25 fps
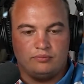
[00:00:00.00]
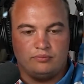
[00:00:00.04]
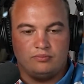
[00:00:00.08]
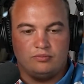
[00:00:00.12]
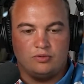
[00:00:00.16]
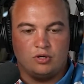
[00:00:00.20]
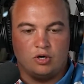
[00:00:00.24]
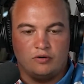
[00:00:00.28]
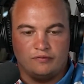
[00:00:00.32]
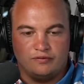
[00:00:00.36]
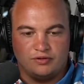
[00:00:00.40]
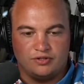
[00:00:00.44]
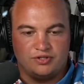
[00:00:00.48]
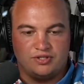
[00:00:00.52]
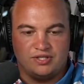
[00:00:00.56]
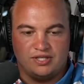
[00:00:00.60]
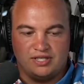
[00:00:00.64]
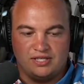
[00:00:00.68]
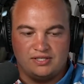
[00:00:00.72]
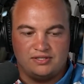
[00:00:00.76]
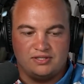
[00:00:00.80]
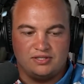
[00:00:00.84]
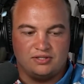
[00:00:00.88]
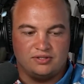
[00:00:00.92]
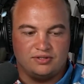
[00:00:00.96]

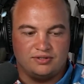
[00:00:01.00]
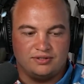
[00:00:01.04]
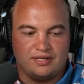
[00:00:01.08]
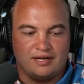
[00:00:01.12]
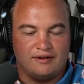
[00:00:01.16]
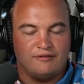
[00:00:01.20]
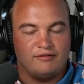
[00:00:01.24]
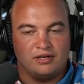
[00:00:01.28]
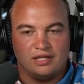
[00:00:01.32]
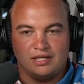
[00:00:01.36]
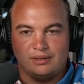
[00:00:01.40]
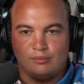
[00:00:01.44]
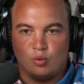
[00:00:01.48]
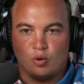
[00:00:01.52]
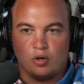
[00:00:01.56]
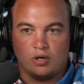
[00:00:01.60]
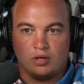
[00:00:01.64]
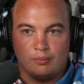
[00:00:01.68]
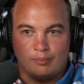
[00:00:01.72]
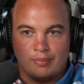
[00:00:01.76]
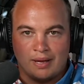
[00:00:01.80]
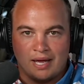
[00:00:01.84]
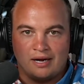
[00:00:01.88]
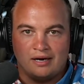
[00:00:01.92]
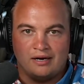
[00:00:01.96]
overseas is definitely more
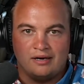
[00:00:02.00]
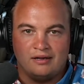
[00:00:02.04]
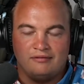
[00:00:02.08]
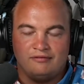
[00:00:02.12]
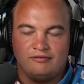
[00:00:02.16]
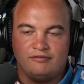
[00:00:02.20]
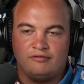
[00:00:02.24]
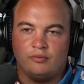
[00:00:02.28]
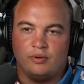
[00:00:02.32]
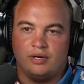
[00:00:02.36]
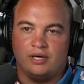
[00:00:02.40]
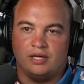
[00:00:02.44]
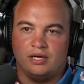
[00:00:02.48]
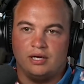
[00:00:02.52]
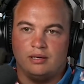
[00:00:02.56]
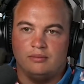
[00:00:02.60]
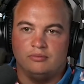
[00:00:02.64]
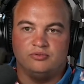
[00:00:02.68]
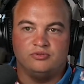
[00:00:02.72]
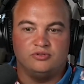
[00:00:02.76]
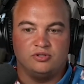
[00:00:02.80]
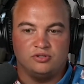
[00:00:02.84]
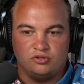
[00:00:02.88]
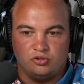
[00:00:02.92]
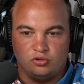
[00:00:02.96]
competitive when it comes
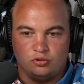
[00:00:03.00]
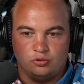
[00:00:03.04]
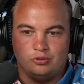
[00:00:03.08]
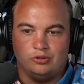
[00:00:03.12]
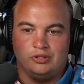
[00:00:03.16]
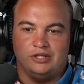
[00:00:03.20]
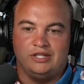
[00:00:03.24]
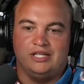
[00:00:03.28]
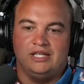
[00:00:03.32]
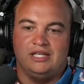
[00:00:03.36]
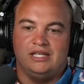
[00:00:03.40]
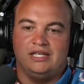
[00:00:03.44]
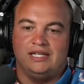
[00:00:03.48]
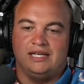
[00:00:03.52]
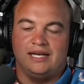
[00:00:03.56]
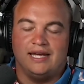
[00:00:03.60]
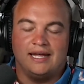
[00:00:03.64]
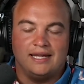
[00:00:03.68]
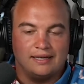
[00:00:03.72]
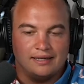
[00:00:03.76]
to tooling and